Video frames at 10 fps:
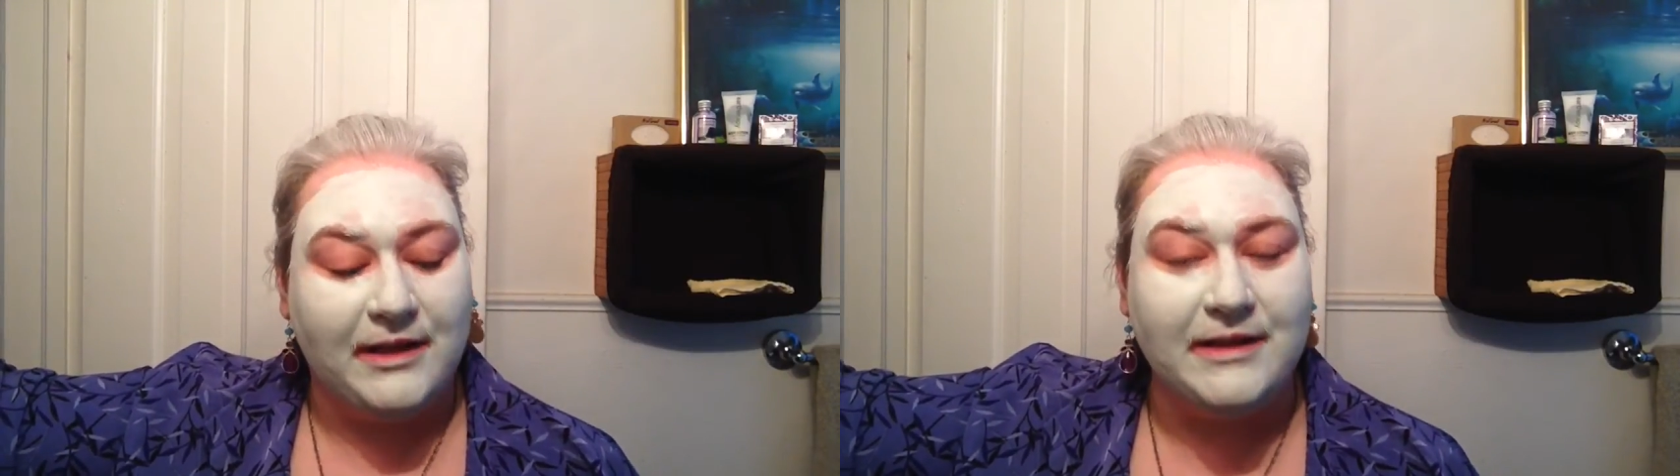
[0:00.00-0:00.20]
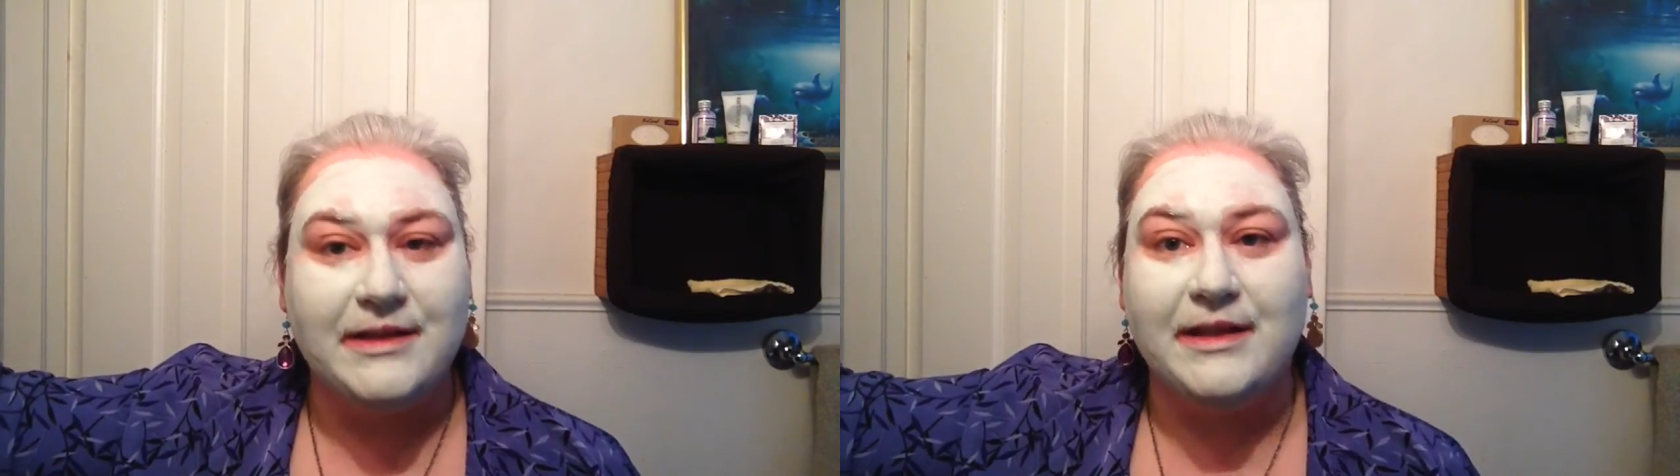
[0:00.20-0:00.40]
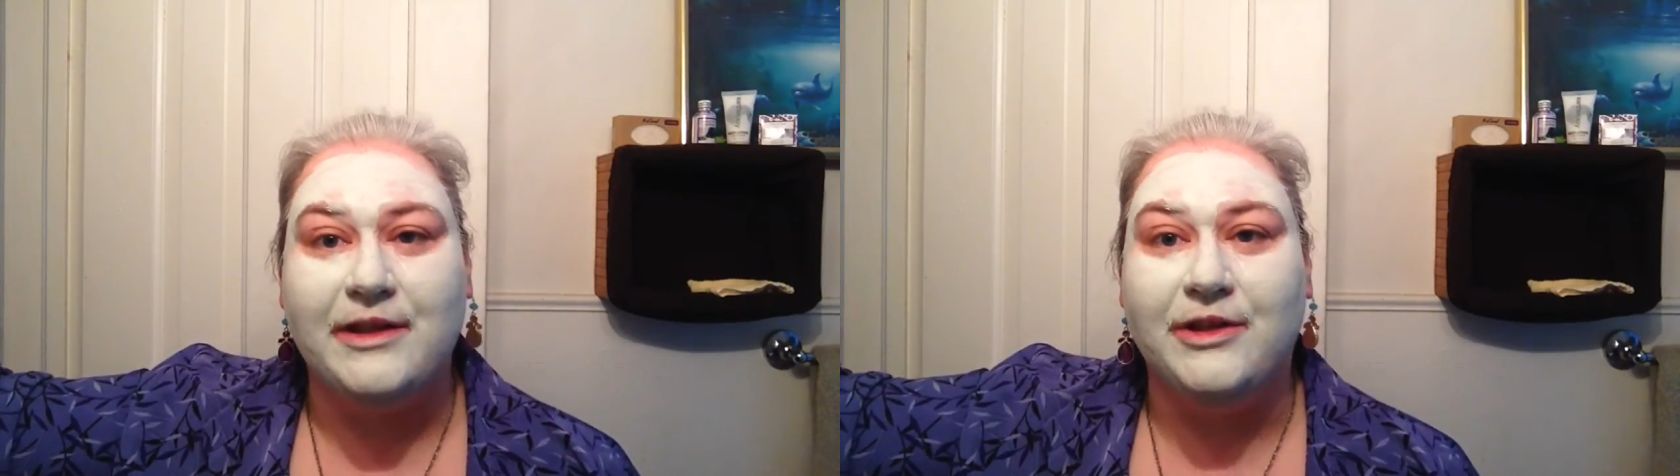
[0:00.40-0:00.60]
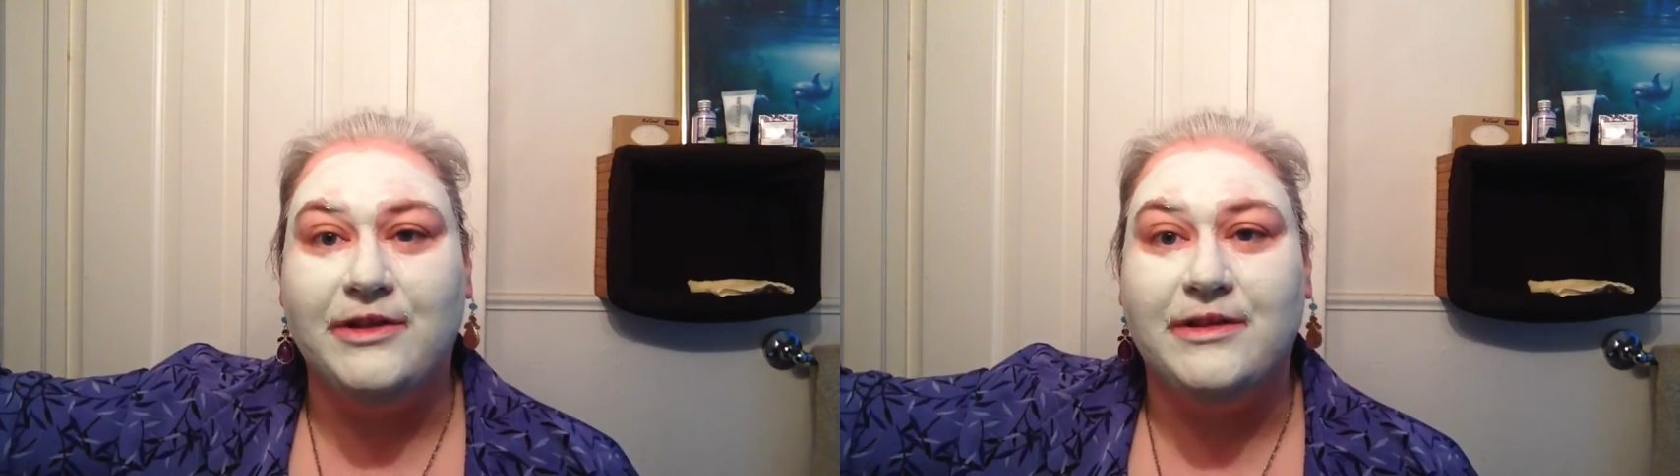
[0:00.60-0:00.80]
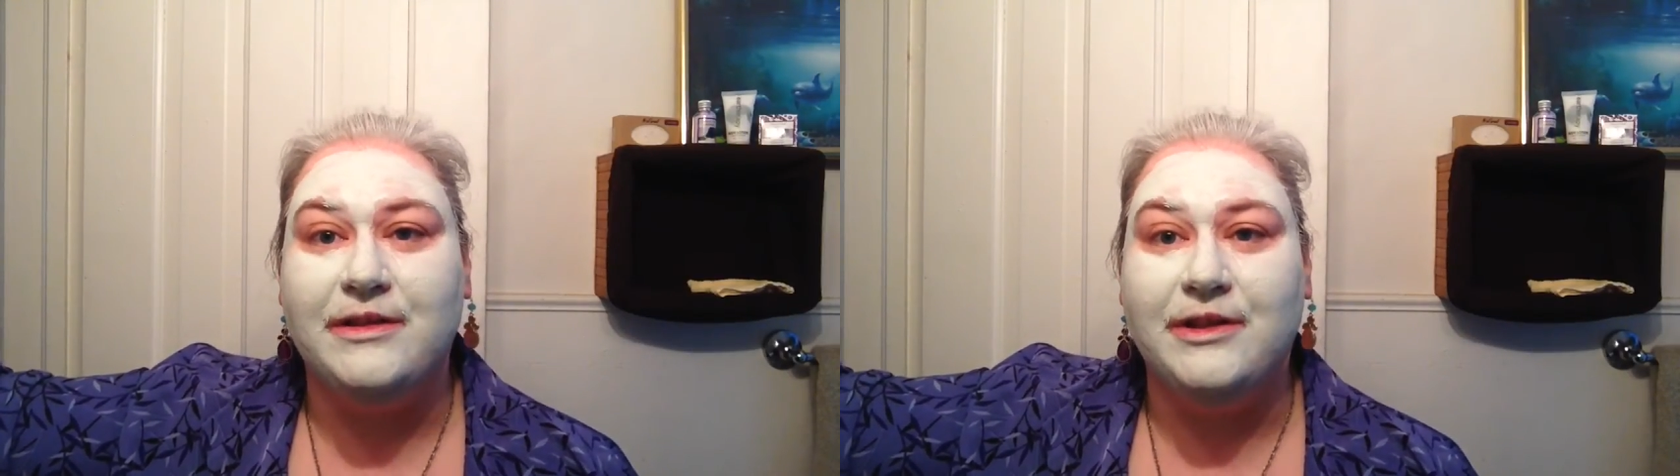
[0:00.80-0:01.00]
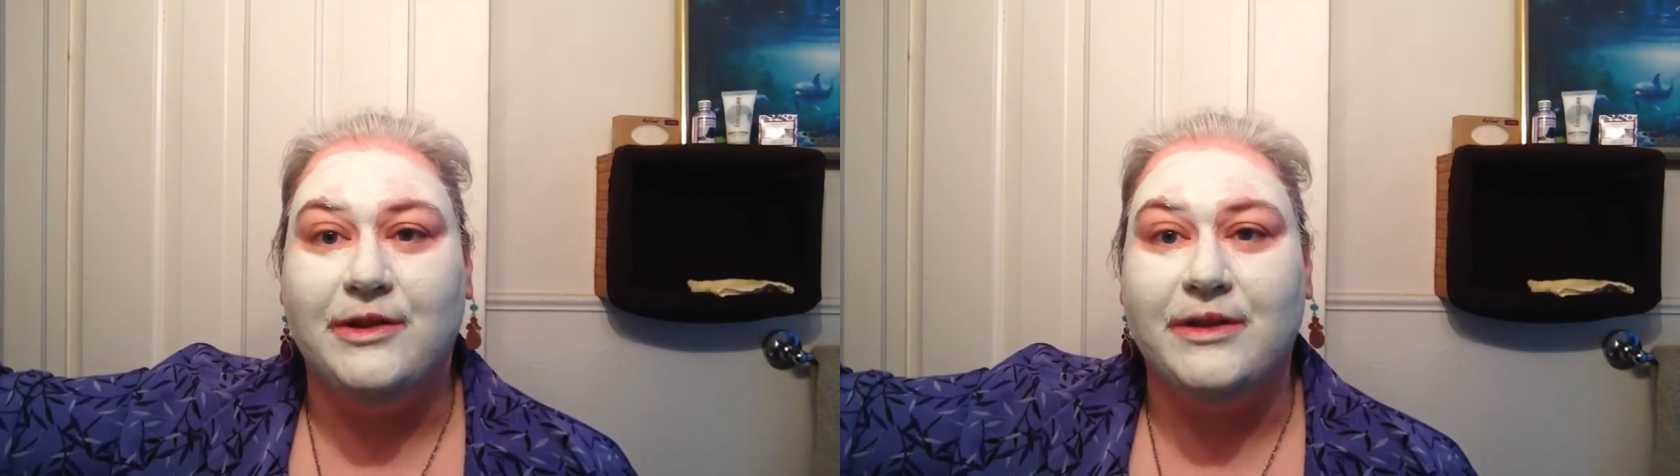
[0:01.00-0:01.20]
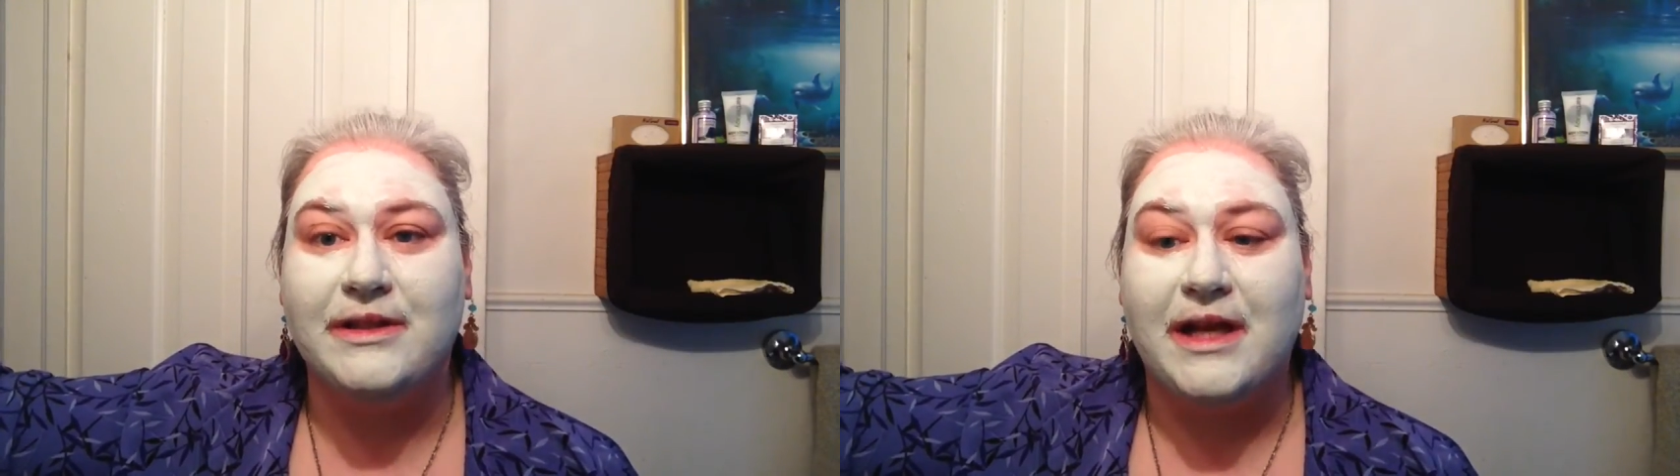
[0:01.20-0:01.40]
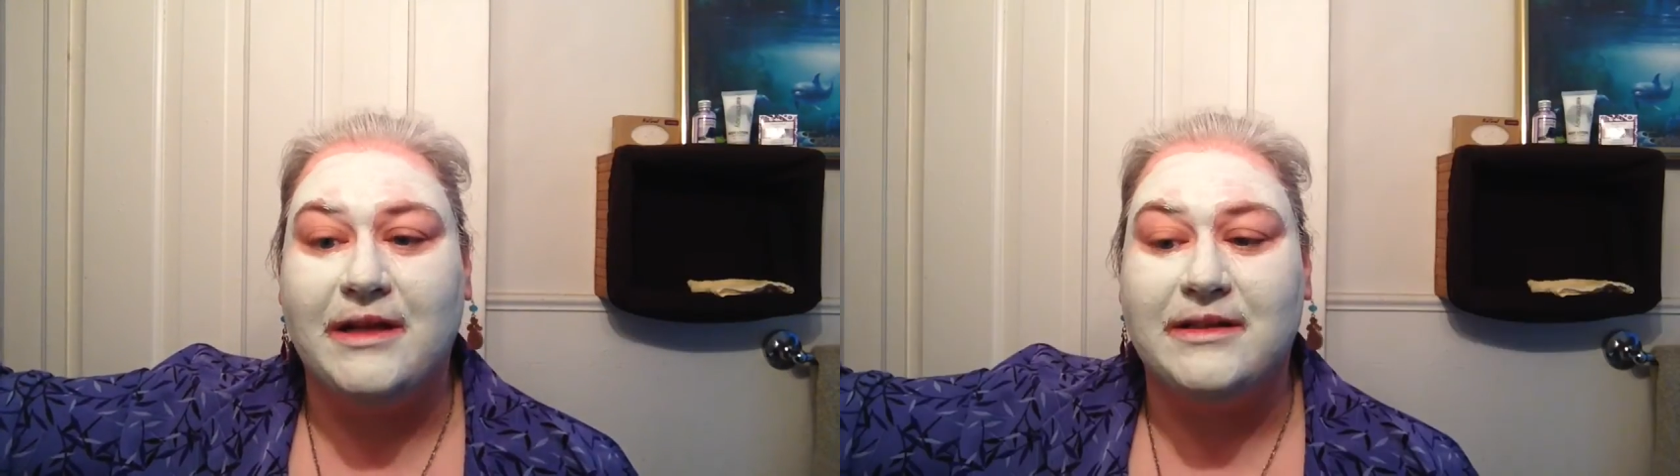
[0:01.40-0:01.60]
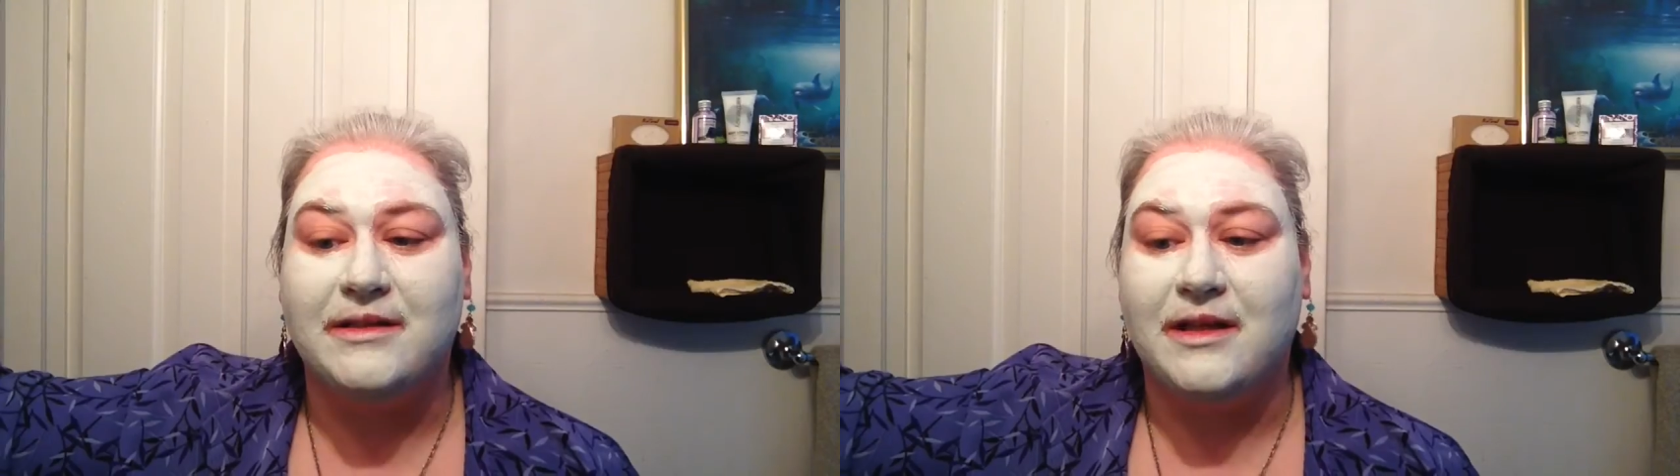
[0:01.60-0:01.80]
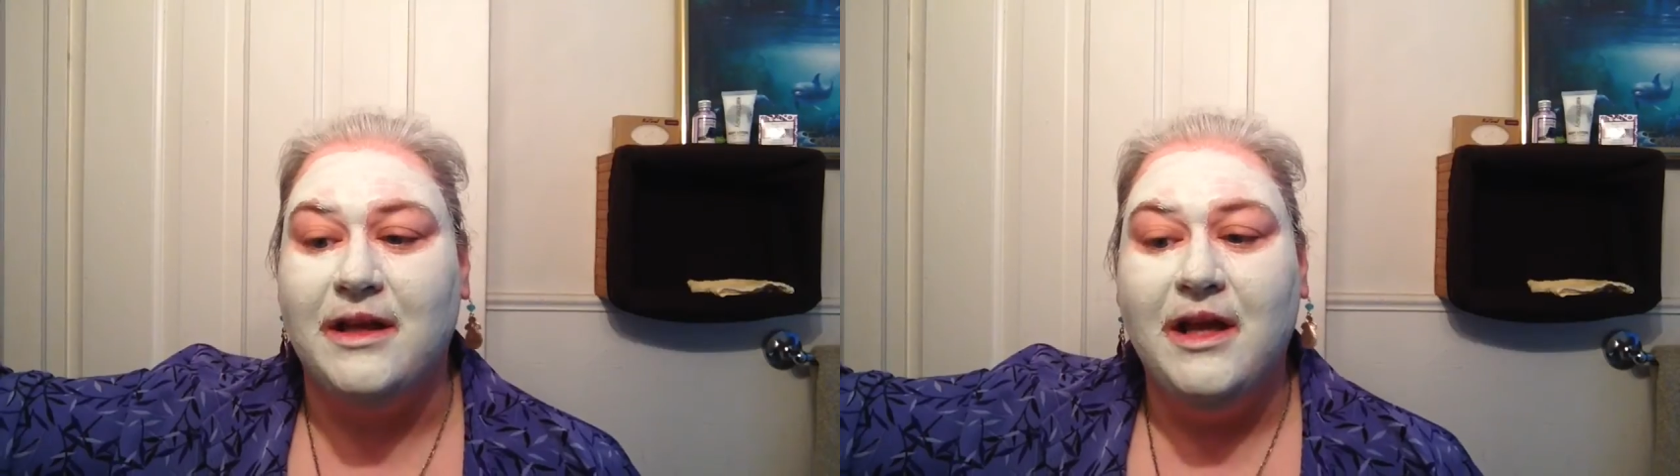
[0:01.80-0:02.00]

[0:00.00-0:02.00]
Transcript: cleansing your, the toxins.